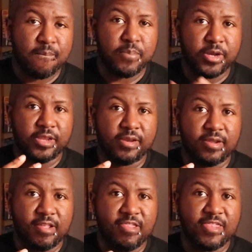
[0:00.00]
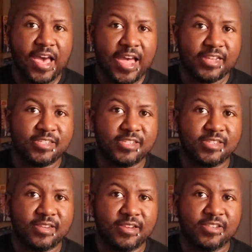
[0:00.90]
but
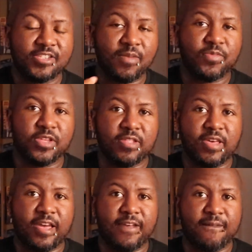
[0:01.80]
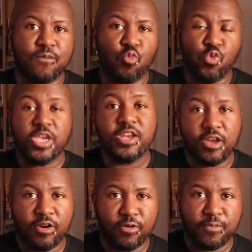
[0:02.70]
that's something that we
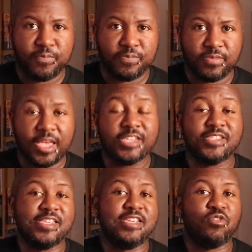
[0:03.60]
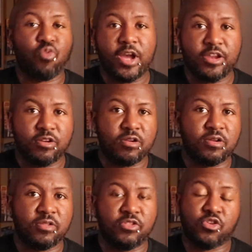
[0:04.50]
know as the writer,
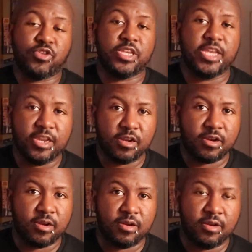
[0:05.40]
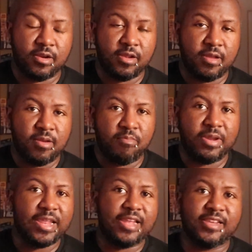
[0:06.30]
the creator,
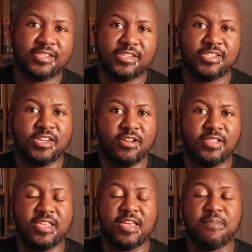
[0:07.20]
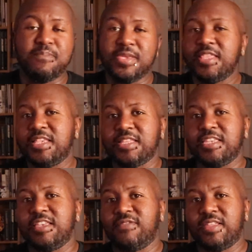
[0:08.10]
but not necessarily immediately
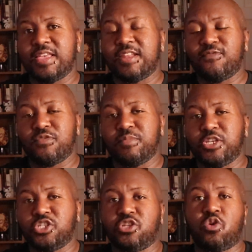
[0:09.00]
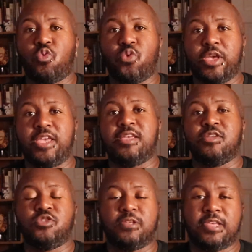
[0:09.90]
giving that information away
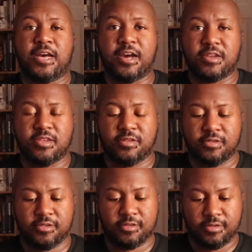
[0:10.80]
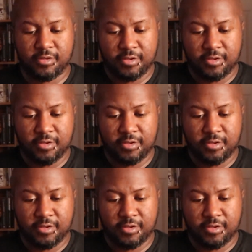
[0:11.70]
to the audience.